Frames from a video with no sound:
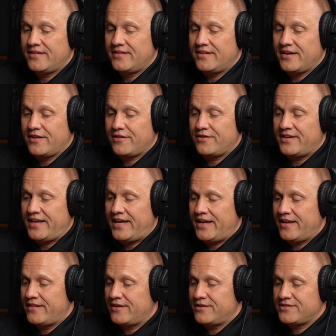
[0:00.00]
the other
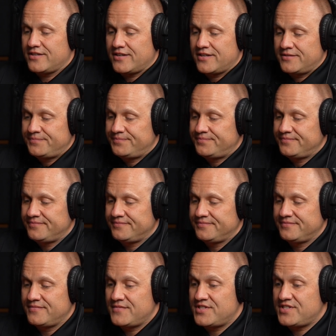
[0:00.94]
day, there's a
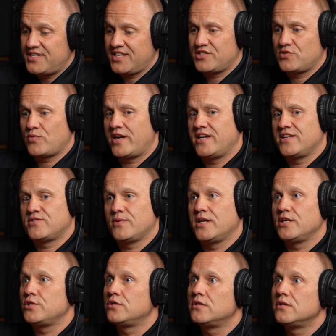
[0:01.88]
6-way
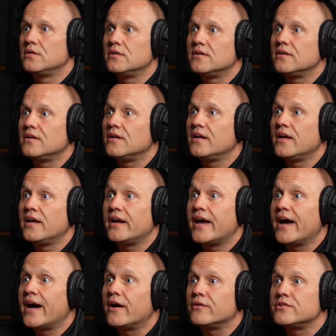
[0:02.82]
switch in a
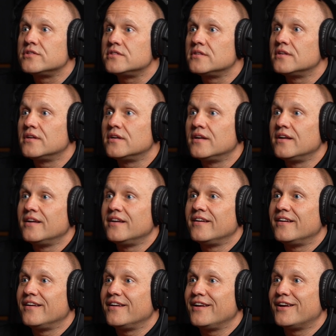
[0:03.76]
house,
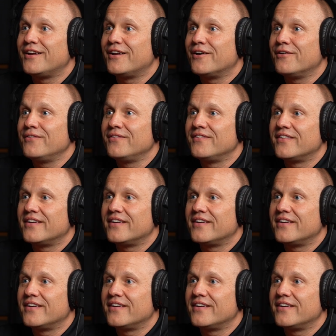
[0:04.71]
Or